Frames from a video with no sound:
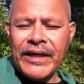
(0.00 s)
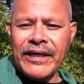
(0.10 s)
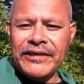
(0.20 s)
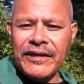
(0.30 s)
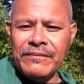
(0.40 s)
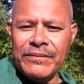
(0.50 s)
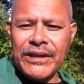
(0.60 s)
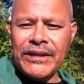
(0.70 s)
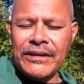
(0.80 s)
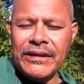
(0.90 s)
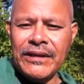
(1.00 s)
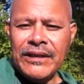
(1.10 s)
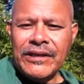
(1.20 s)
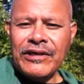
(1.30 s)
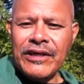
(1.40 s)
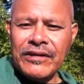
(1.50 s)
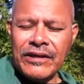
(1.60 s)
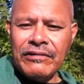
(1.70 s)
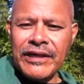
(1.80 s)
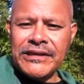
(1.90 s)
And I don't mean going on
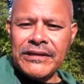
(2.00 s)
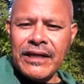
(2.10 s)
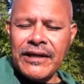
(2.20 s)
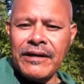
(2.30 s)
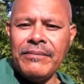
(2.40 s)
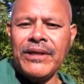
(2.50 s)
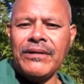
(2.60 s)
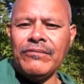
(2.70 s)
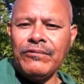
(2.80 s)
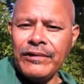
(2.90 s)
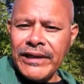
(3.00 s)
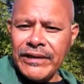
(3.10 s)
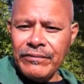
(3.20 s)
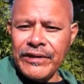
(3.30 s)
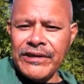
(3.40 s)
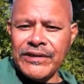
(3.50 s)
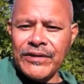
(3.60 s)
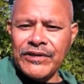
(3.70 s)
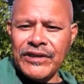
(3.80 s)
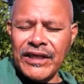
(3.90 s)
a crash diet. I mean really
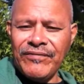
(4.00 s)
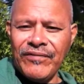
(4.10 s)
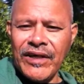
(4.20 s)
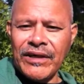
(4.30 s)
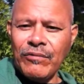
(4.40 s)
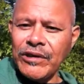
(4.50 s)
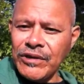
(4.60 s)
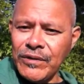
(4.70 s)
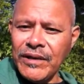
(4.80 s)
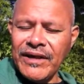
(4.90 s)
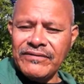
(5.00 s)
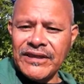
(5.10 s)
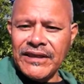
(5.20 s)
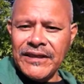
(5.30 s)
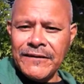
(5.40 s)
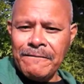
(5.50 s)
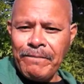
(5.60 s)
researching and finding what you love to eat,